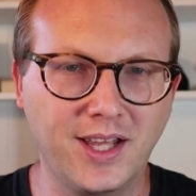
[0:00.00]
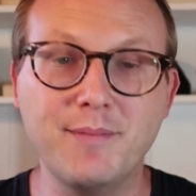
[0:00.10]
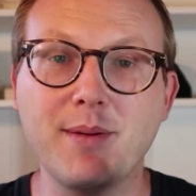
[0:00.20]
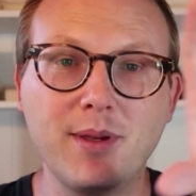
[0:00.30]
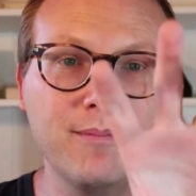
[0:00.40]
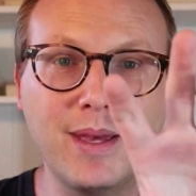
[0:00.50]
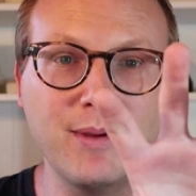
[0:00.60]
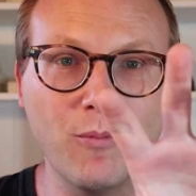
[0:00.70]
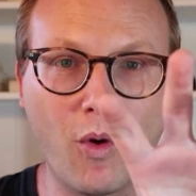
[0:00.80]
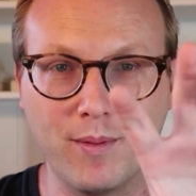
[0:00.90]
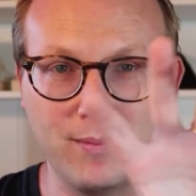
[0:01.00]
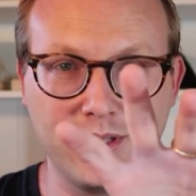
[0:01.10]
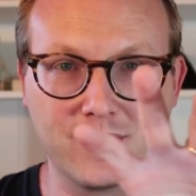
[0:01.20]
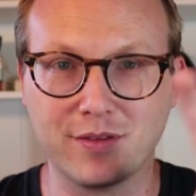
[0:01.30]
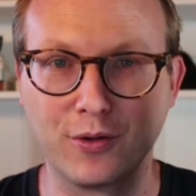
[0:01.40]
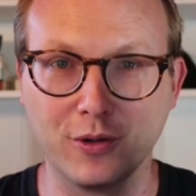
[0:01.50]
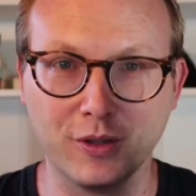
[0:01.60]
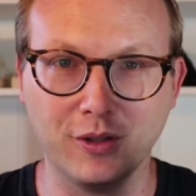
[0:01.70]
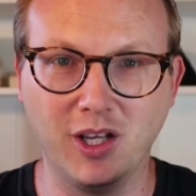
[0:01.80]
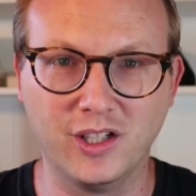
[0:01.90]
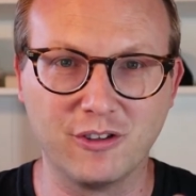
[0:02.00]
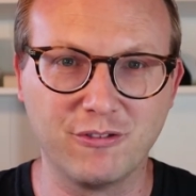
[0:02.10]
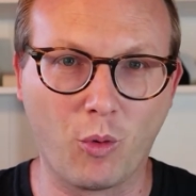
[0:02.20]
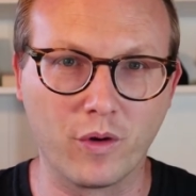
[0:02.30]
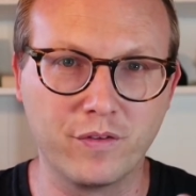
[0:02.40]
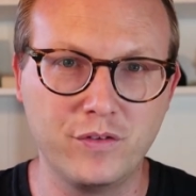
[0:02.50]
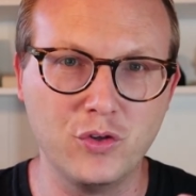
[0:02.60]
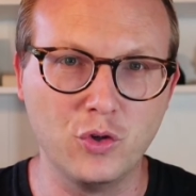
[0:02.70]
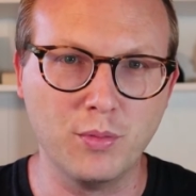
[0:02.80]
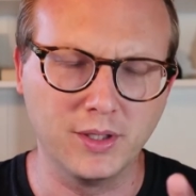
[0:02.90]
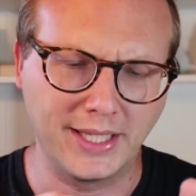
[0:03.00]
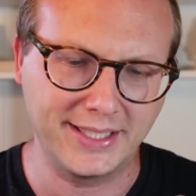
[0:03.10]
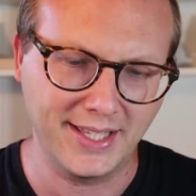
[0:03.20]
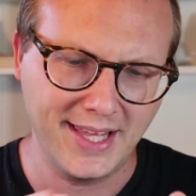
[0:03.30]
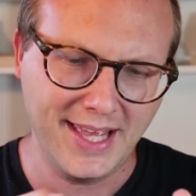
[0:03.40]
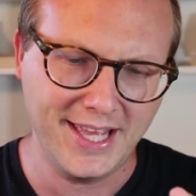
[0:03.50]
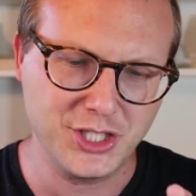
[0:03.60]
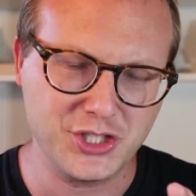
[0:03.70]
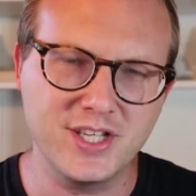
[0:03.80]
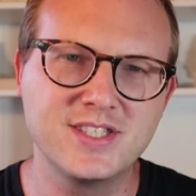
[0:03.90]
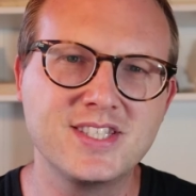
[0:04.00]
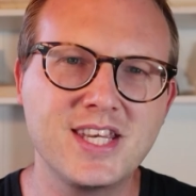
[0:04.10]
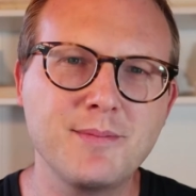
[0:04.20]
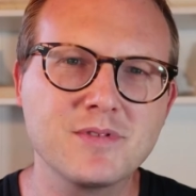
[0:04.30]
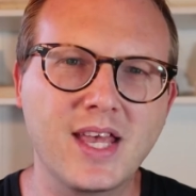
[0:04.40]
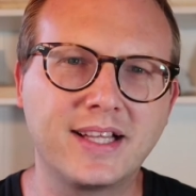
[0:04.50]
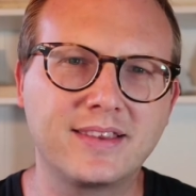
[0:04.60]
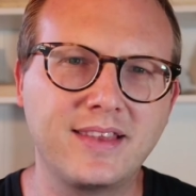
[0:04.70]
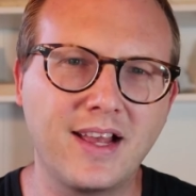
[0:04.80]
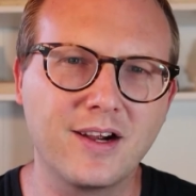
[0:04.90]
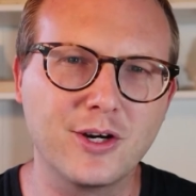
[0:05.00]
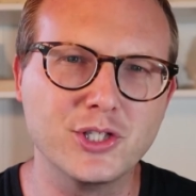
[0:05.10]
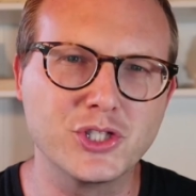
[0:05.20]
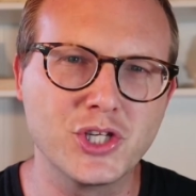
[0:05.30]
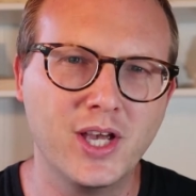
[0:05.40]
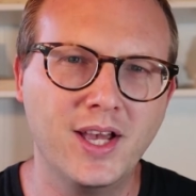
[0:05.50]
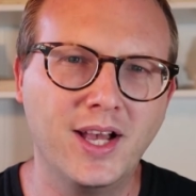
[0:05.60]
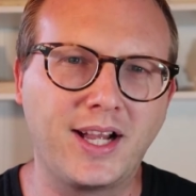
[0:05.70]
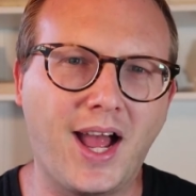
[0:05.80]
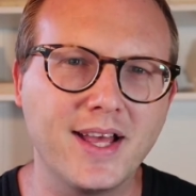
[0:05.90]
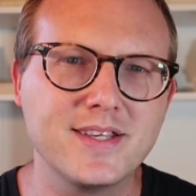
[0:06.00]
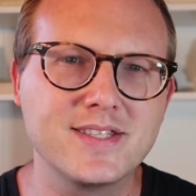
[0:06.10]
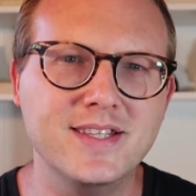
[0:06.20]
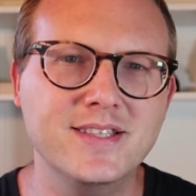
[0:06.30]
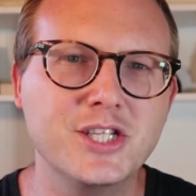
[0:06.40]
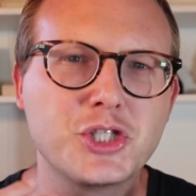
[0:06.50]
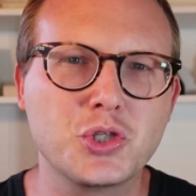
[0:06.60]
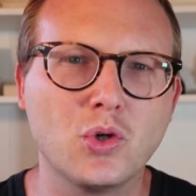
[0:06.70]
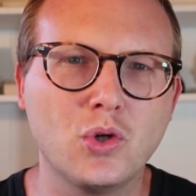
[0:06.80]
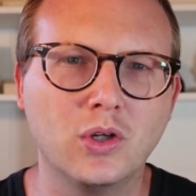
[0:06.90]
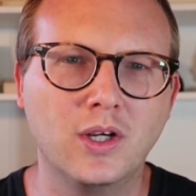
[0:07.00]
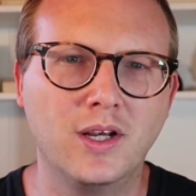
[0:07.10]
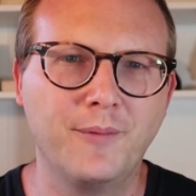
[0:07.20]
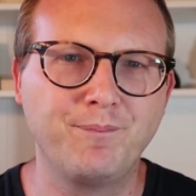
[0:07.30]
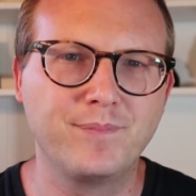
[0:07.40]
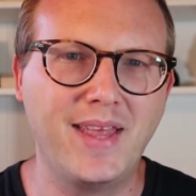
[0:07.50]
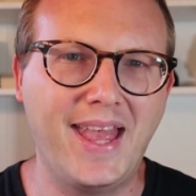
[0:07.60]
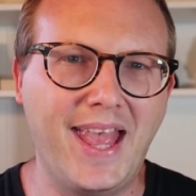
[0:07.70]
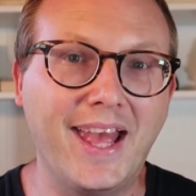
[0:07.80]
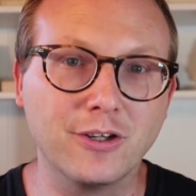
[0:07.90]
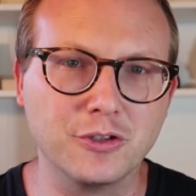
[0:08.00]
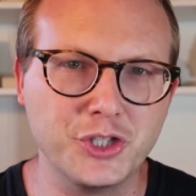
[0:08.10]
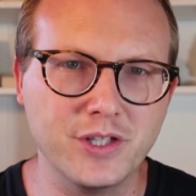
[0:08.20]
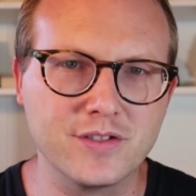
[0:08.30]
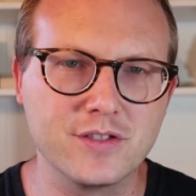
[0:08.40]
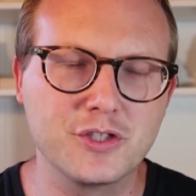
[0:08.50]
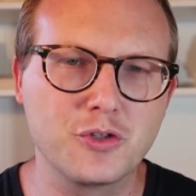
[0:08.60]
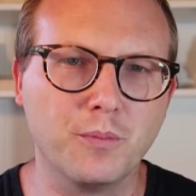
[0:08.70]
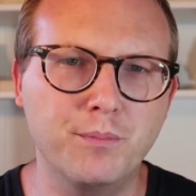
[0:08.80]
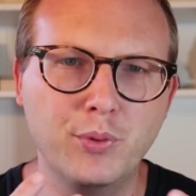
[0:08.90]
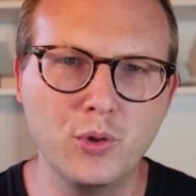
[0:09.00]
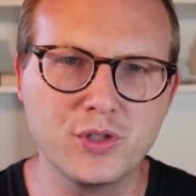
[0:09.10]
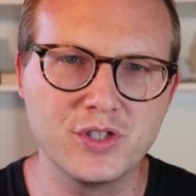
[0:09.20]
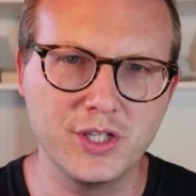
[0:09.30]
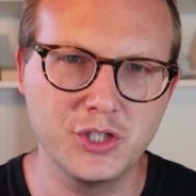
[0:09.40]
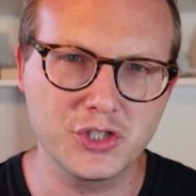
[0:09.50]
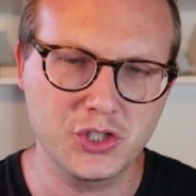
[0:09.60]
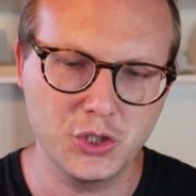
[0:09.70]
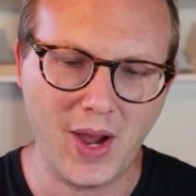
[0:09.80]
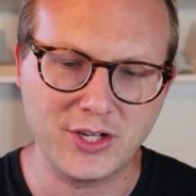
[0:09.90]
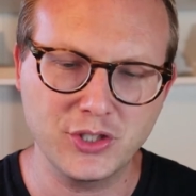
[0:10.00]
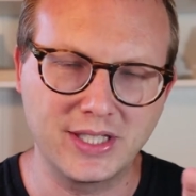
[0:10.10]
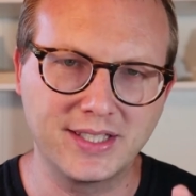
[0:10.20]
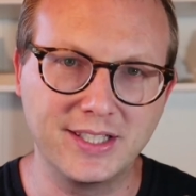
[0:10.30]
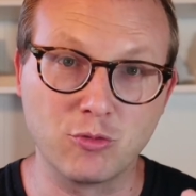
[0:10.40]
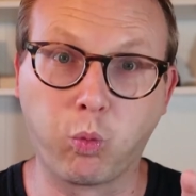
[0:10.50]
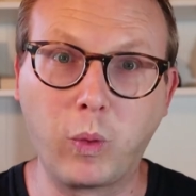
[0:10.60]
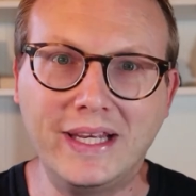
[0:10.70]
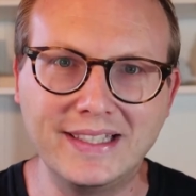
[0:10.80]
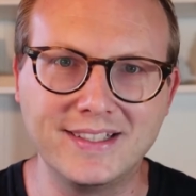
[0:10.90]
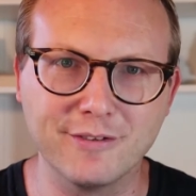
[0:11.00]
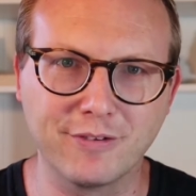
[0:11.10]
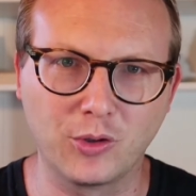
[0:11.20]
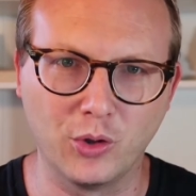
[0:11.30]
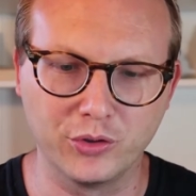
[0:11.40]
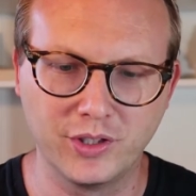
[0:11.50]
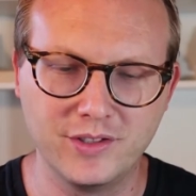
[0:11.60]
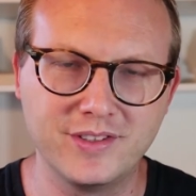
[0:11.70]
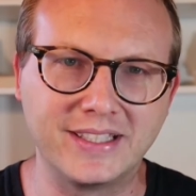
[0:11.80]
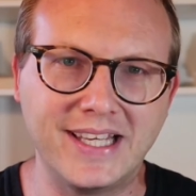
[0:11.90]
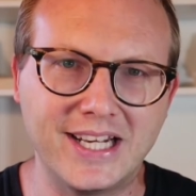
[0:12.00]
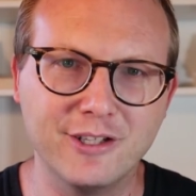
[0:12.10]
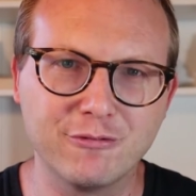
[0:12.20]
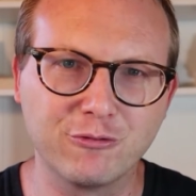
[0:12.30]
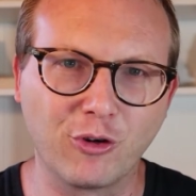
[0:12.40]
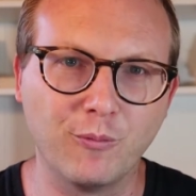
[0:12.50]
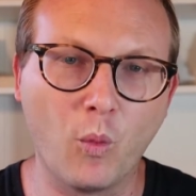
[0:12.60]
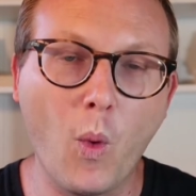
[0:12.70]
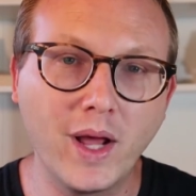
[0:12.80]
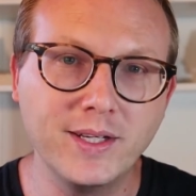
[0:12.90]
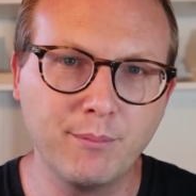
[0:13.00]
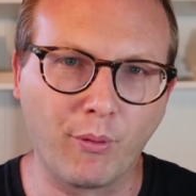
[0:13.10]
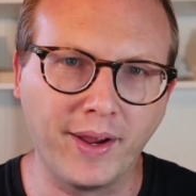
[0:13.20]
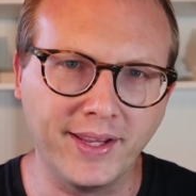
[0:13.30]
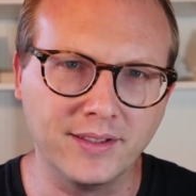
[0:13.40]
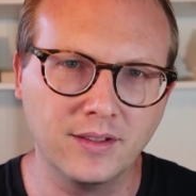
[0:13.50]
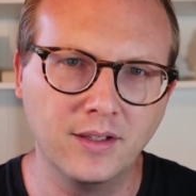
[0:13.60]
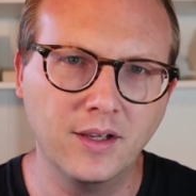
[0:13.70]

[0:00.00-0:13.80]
And maybe more, maybe a third and a fourth too. But like, it seems like there's kind of this initial energy, this initial boost that you actually, it's really difficult to get it from one brain.